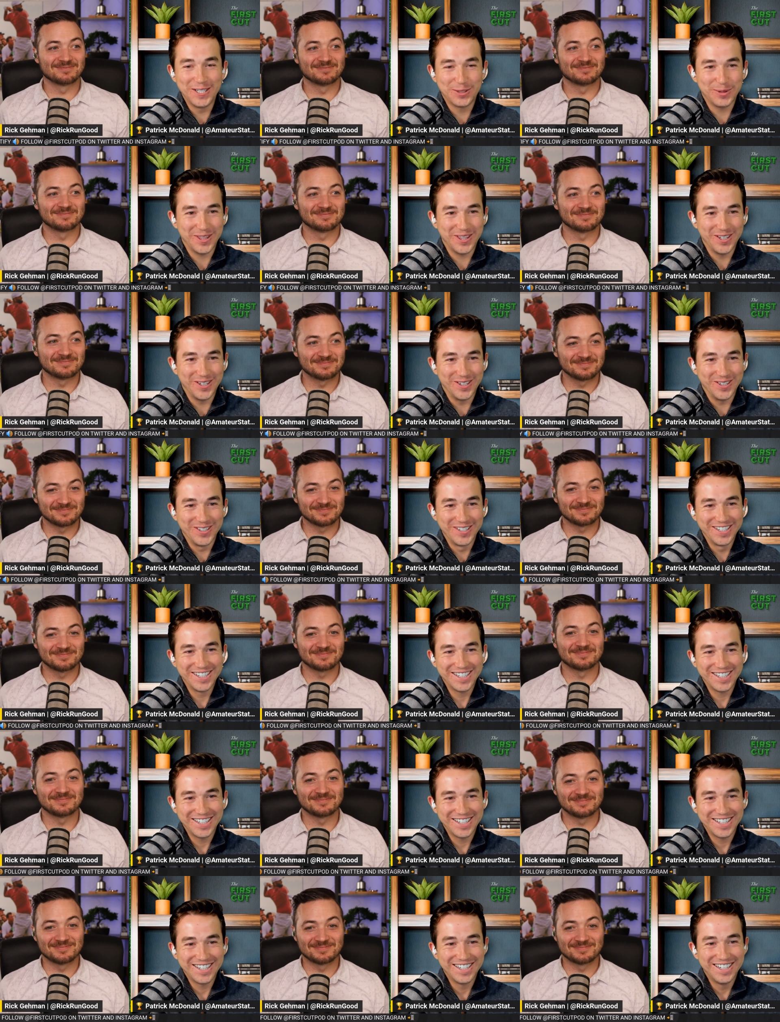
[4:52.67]
Speaker 1: with you,
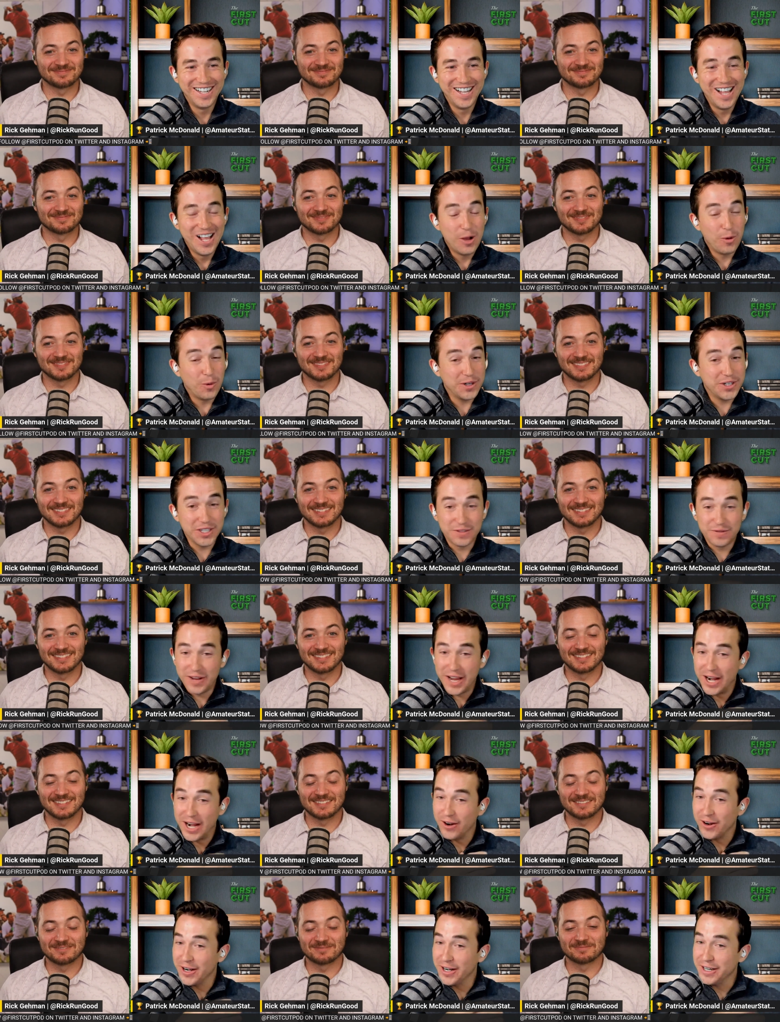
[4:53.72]
which is
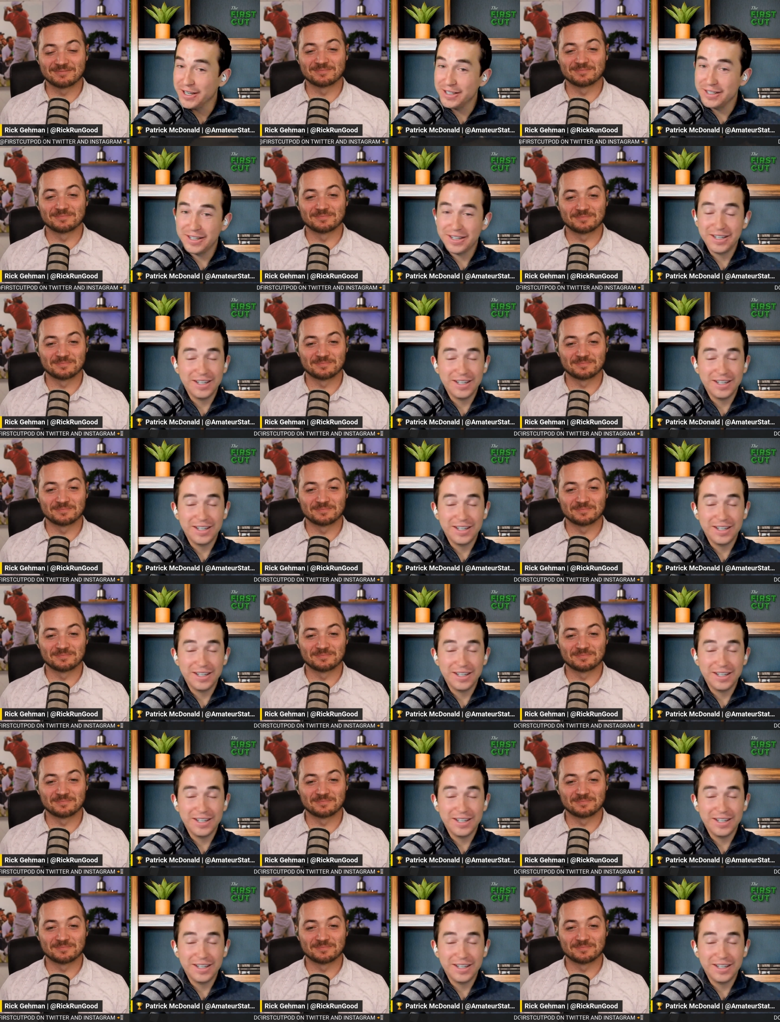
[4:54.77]
very,